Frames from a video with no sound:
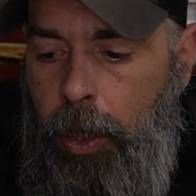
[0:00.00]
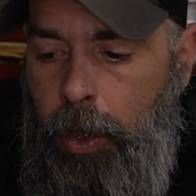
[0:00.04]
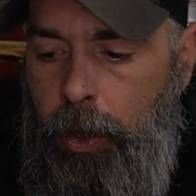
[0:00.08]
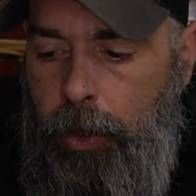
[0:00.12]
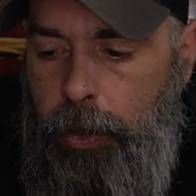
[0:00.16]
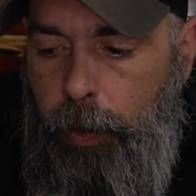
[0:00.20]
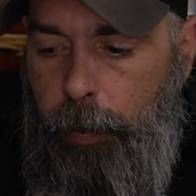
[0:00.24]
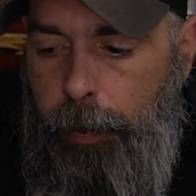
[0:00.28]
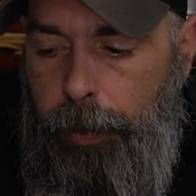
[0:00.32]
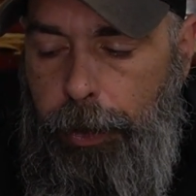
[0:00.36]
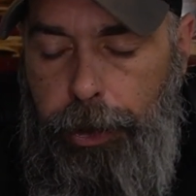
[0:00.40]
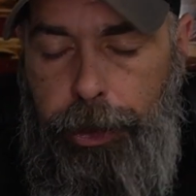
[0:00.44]

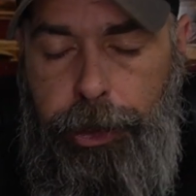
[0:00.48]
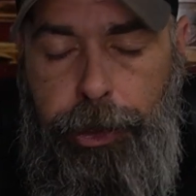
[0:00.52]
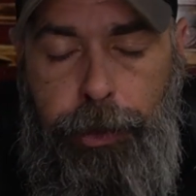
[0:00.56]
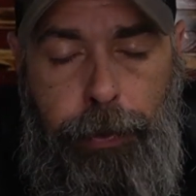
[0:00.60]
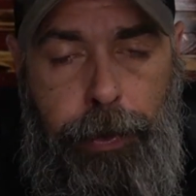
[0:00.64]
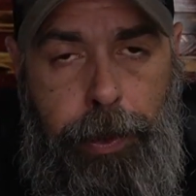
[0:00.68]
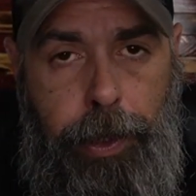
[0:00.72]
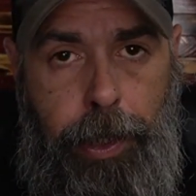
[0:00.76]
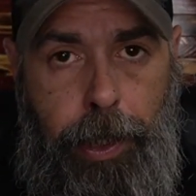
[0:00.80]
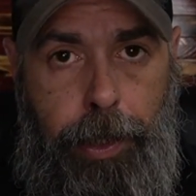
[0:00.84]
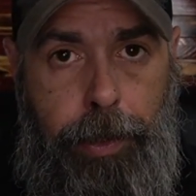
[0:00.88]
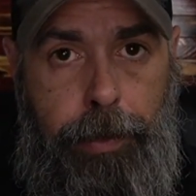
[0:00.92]
So when you're
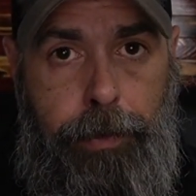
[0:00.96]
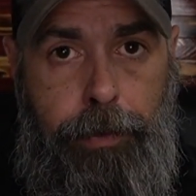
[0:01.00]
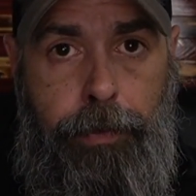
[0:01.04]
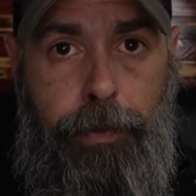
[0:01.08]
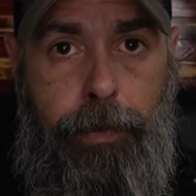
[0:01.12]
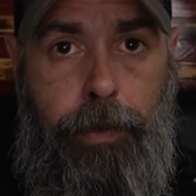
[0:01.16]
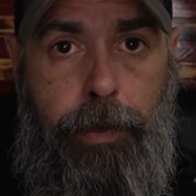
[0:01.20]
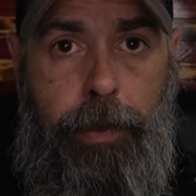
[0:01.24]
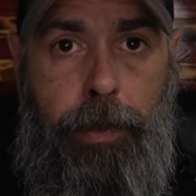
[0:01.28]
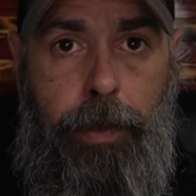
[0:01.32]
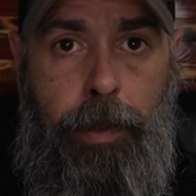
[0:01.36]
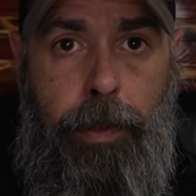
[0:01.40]
shooting
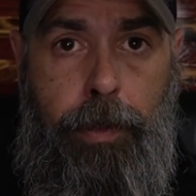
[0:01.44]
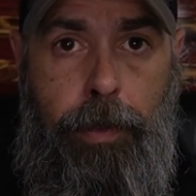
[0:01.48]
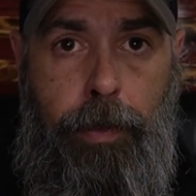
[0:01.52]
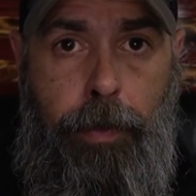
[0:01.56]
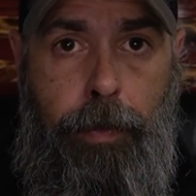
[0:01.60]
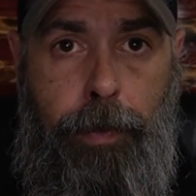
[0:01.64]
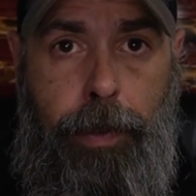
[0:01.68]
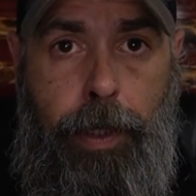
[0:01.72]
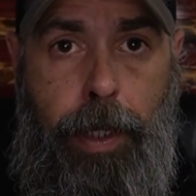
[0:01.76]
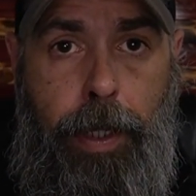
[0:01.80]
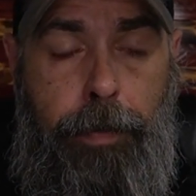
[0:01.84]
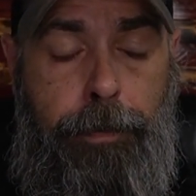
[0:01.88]
guns,
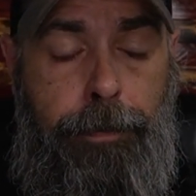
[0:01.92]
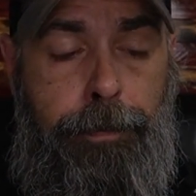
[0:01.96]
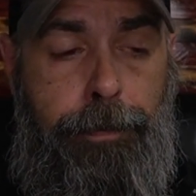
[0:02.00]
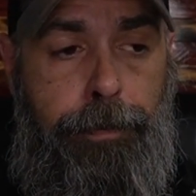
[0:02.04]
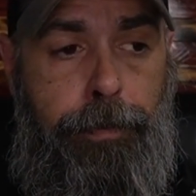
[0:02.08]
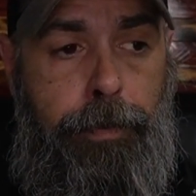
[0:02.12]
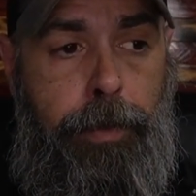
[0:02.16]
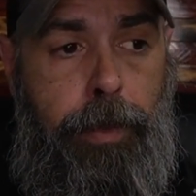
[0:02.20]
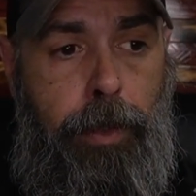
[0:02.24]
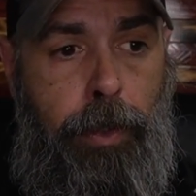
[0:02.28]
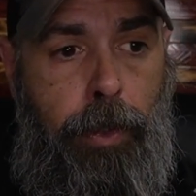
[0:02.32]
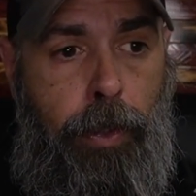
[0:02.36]
okay,
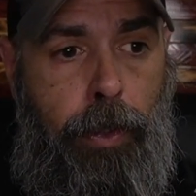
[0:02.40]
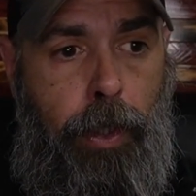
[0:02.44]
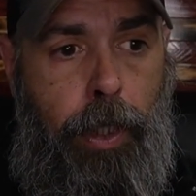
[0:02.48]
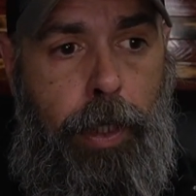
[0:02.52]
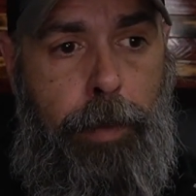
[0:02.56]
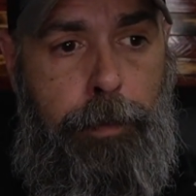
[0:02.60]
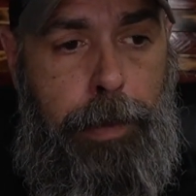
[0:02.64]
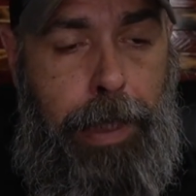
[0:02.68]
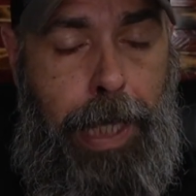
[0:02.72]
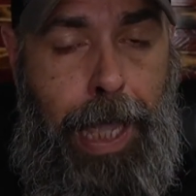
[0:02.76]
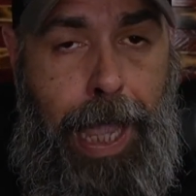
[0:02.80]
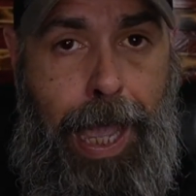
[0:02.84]
you're going
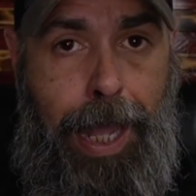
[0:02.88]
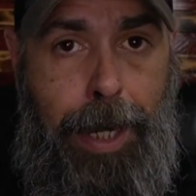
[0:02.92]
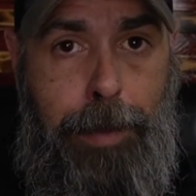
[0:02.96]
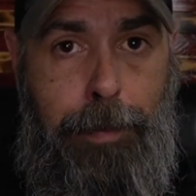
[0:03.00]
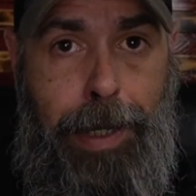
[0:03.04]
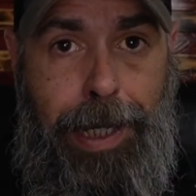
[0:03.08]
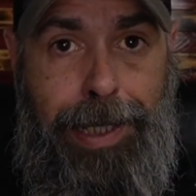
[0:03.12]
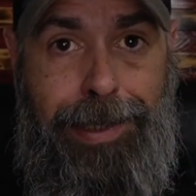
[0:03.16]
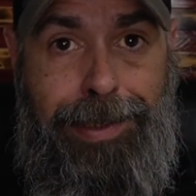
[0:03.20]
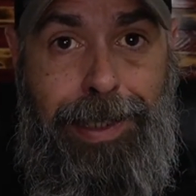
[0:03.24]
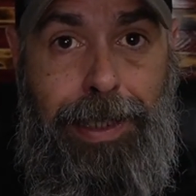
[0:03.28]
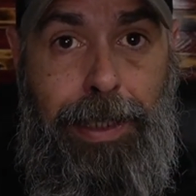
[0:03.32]
to be
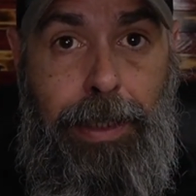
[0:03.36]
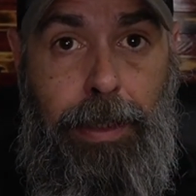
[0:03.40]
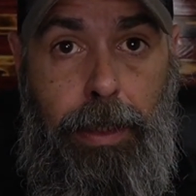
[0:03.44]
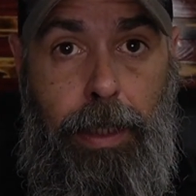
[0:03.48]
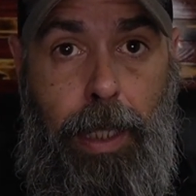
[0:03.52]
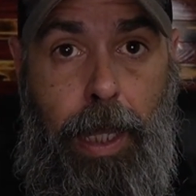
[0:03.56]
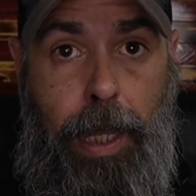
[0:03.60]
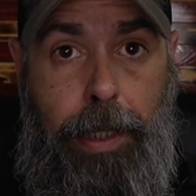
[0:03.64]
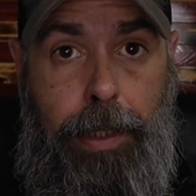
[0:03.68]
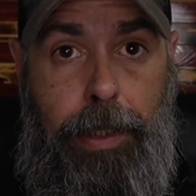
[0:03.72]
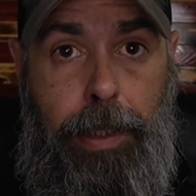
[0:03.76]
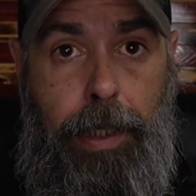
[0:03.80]
atomizing
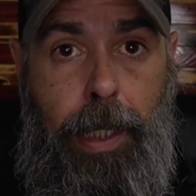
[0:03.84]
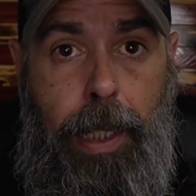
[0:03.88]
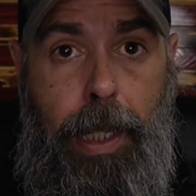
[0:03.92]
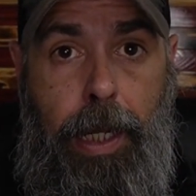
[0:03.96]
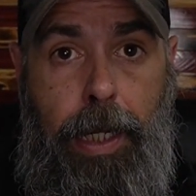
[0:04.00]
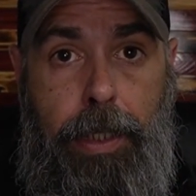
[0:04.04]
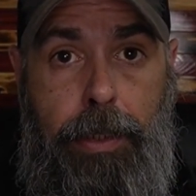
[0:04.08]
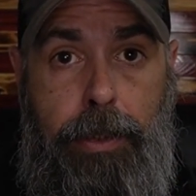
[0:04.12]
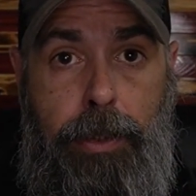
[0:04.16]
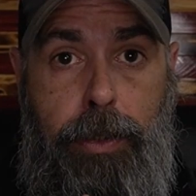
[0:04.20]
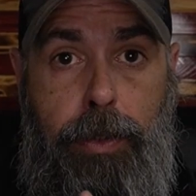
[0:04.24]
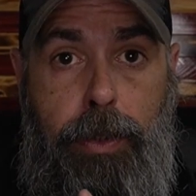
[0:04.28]
lead,
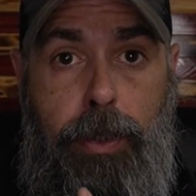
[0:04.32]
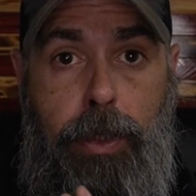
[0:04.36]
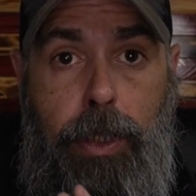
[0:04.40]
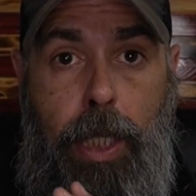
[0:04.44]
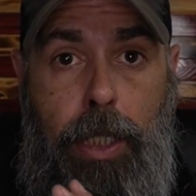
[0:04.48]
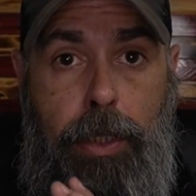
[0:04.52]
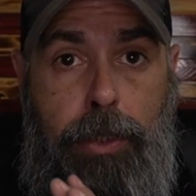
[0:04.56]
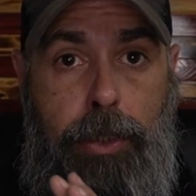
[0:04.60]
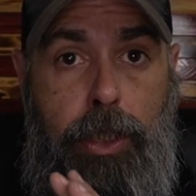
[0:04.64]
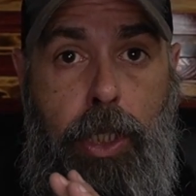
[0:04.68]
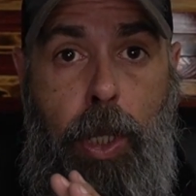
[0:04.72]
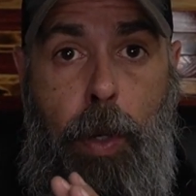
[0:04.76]
and it's
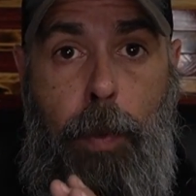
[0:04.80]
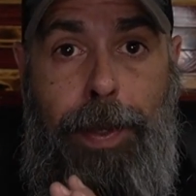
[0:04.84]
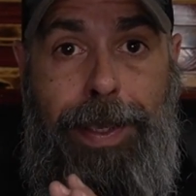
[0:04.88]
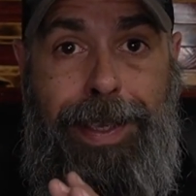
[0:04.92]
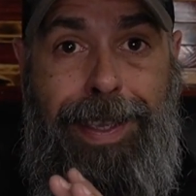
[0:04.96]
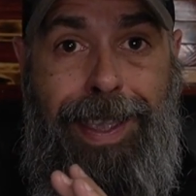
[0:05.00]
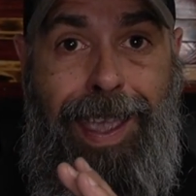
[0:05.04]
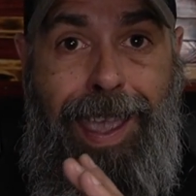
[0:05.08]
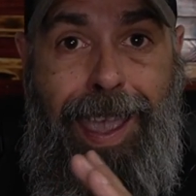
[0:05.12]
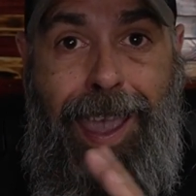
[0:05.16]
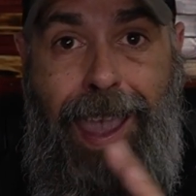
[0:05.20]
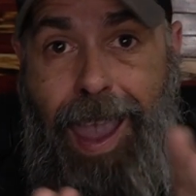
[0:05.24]

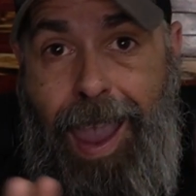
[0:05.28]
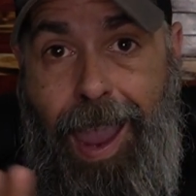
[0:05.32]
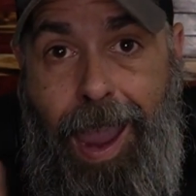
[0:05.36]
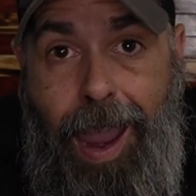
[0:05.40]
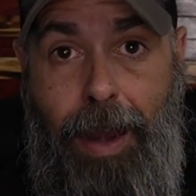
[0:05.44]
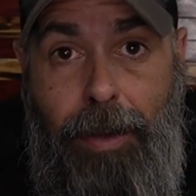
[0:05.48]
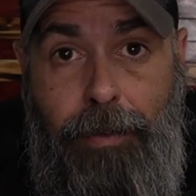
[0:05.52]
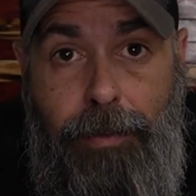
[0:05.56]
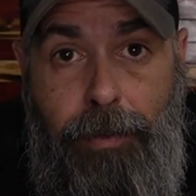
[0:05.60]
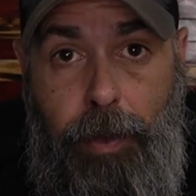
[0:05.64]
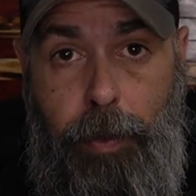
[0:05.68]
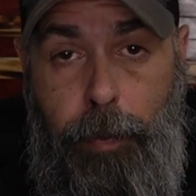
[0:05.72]
going
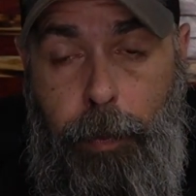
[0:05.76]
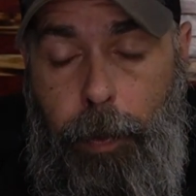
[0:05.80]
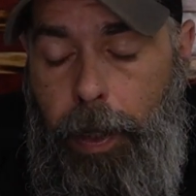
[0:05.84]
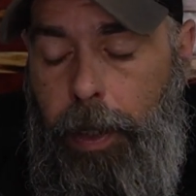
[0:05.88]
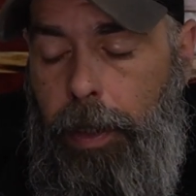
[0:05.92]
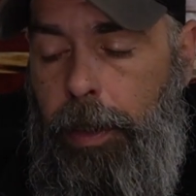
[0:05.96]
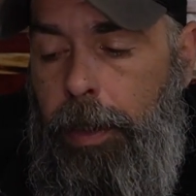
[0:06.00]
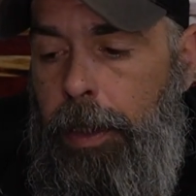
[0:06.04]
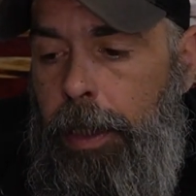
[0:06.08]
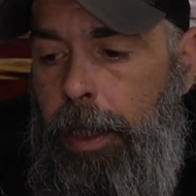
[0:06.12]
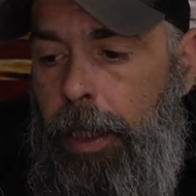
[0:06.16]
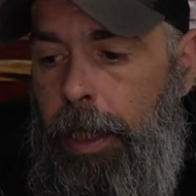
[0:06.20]

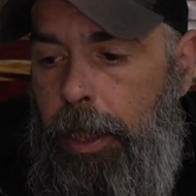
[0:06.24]
everywhere.